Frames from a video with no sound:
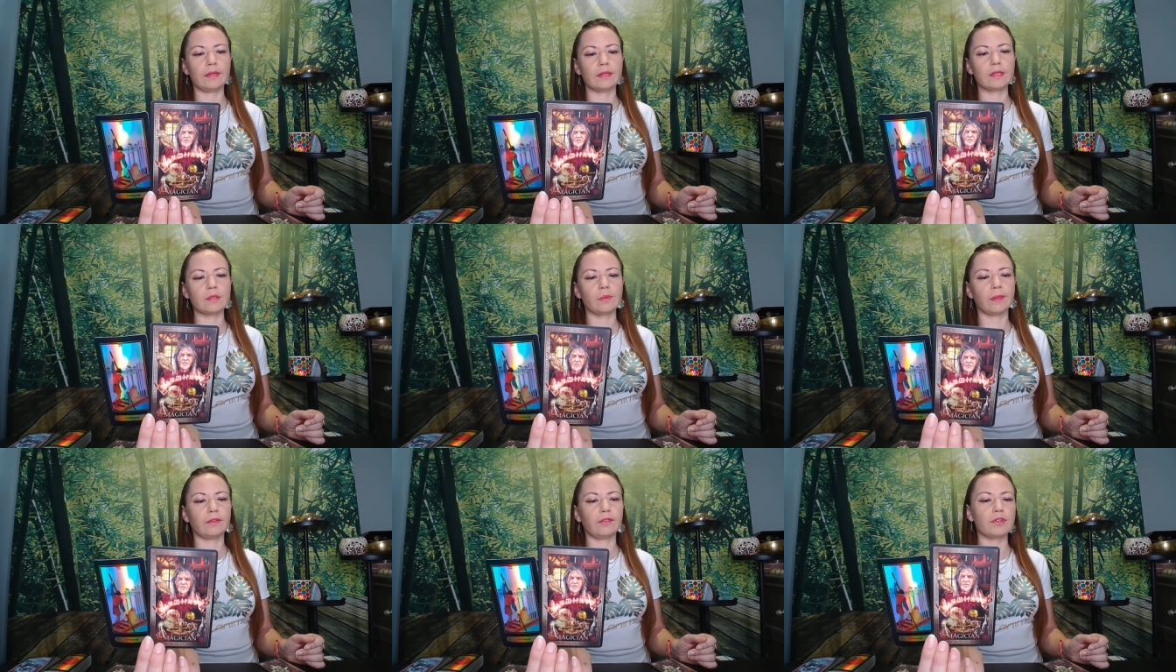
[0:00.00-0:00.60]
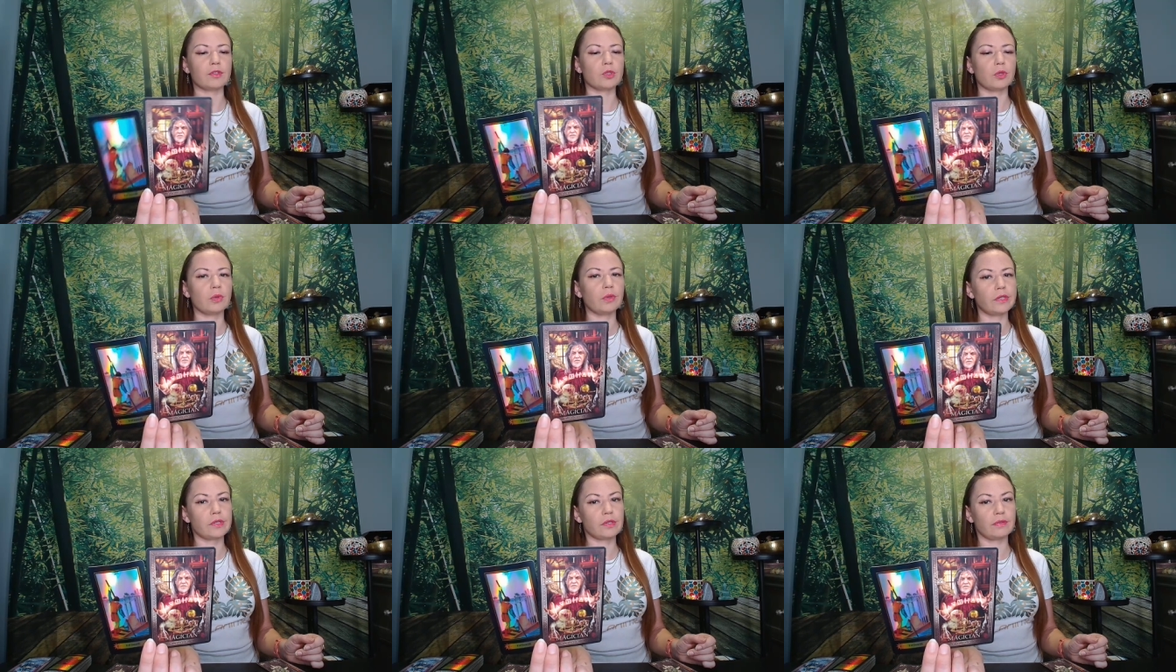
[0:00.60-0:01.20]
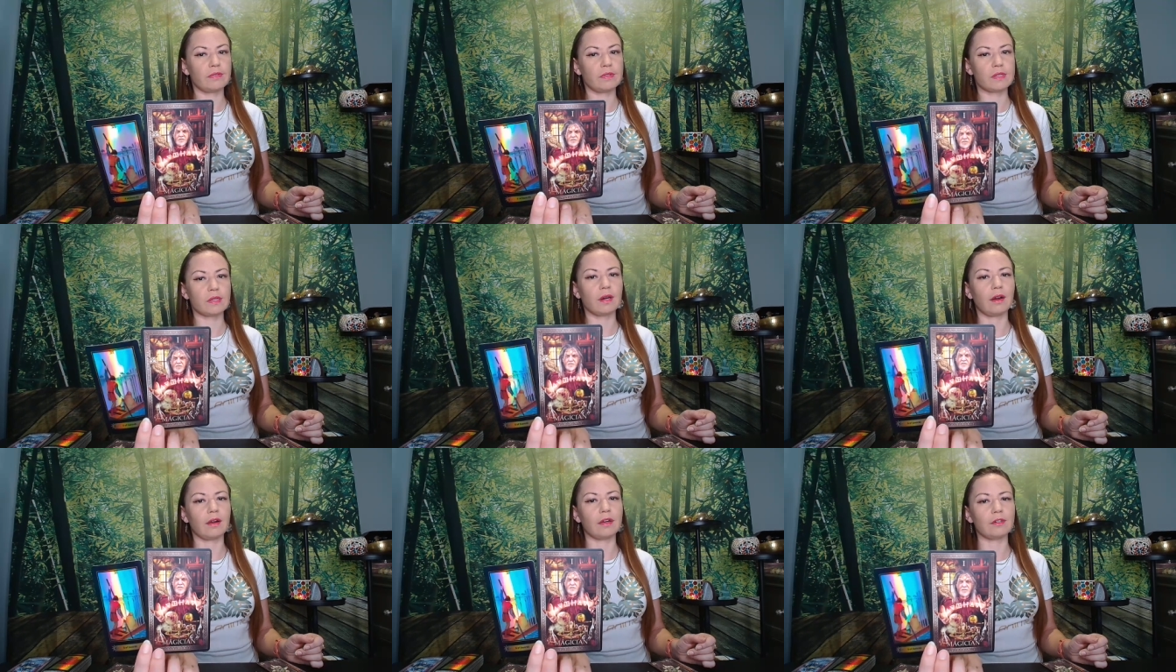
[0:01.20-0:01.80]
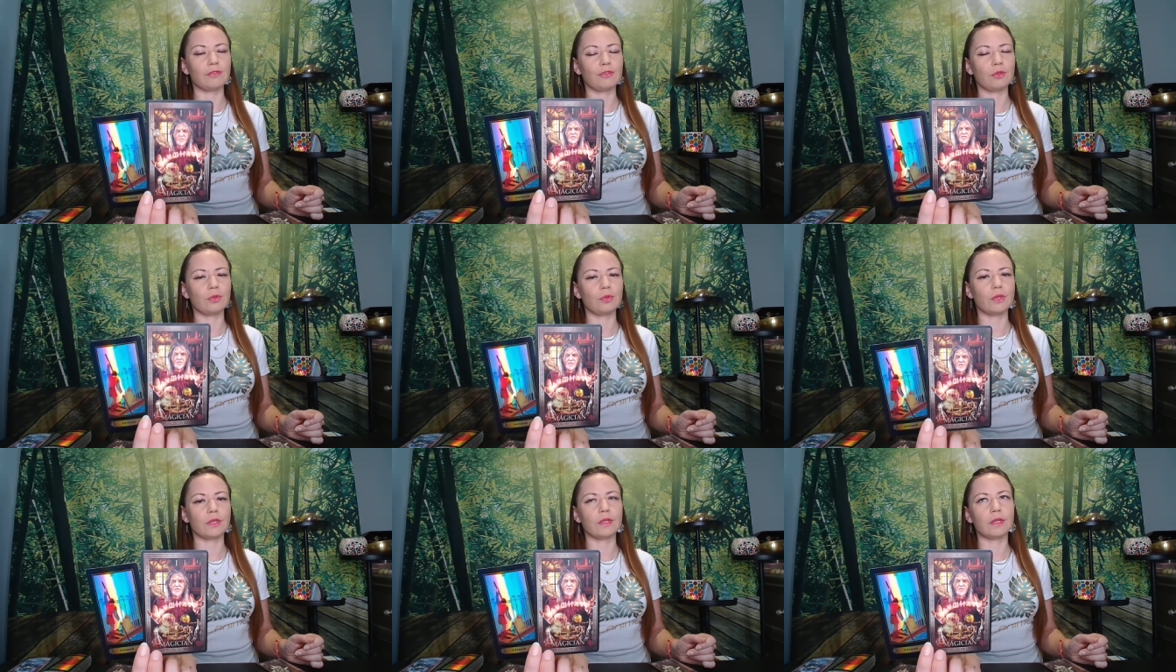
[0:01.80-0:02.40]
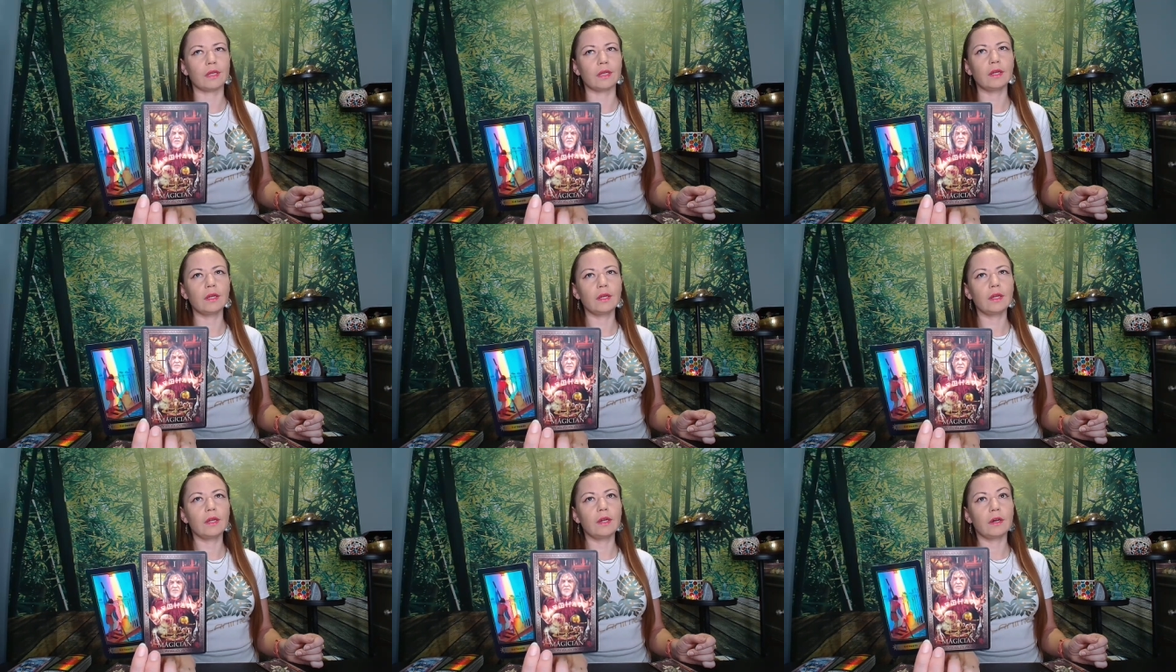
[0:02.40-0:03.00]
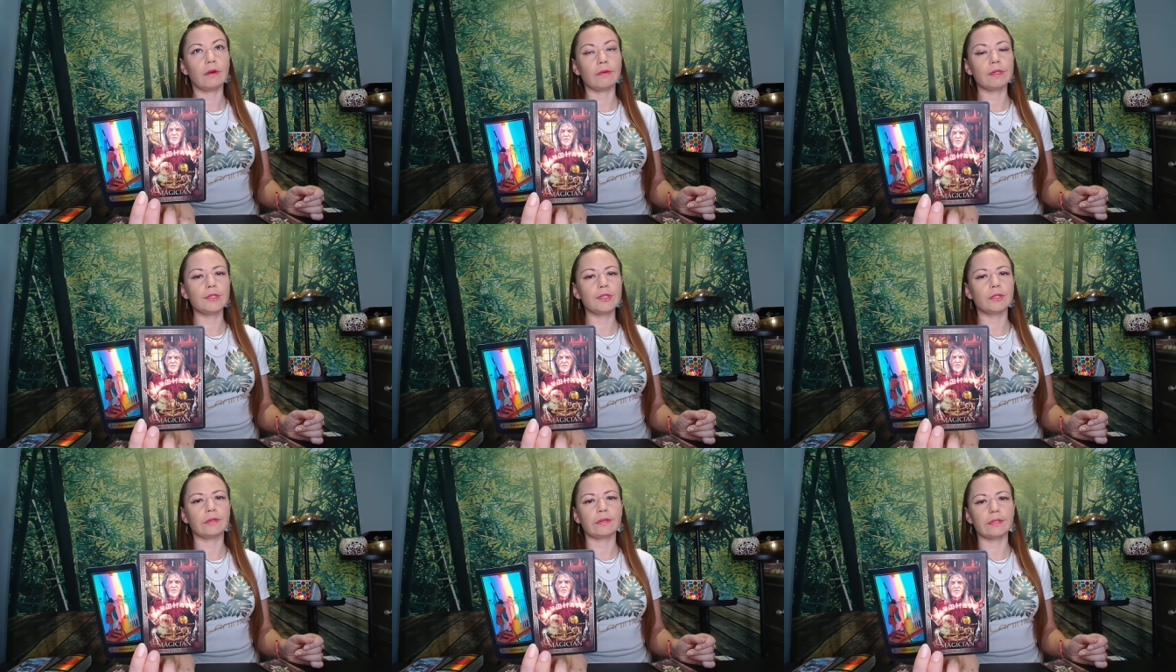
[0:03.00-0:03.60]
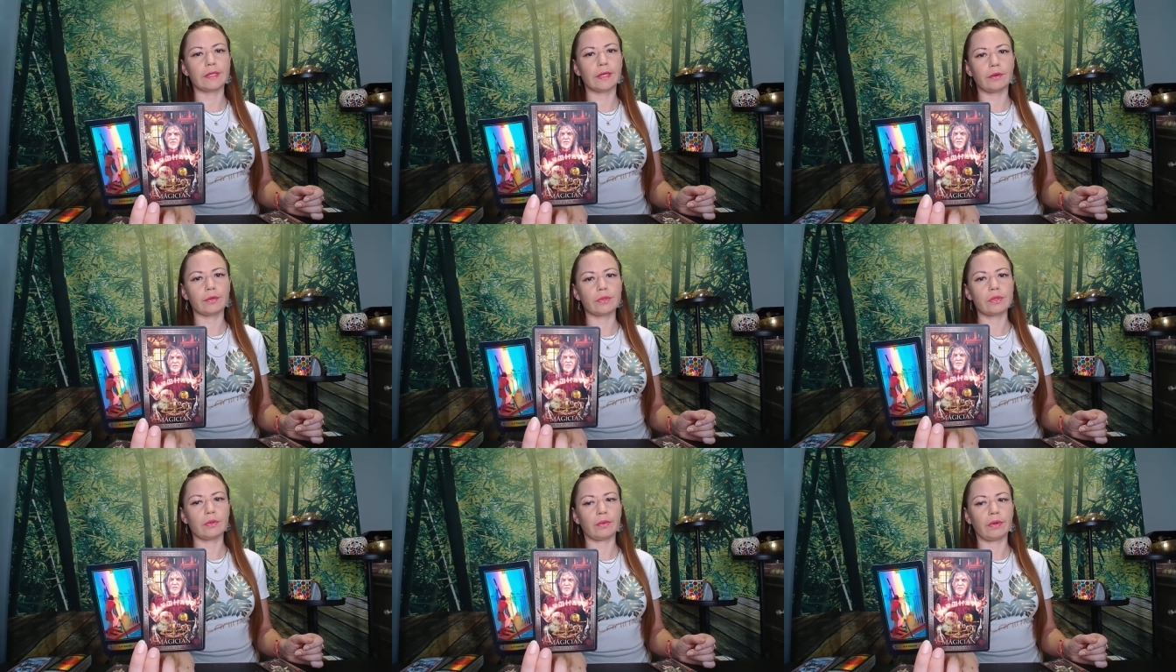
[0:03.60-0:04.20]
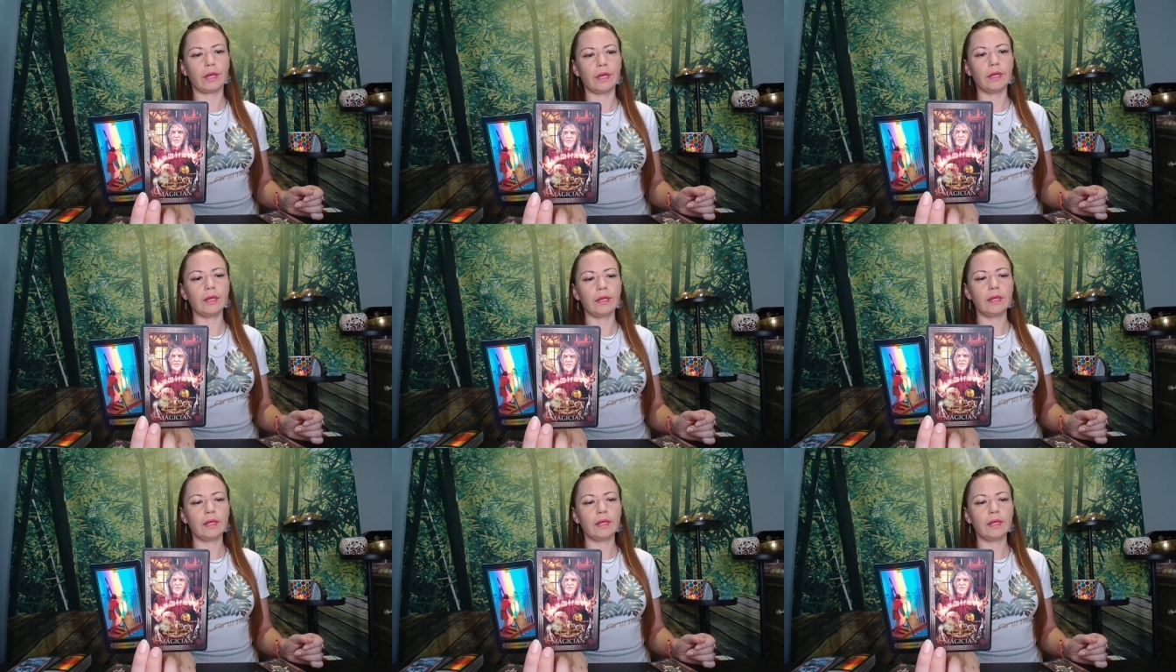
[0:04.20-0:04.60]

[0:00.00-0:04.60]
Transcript: This is one of the stories of this card, if you look at the original tarot story,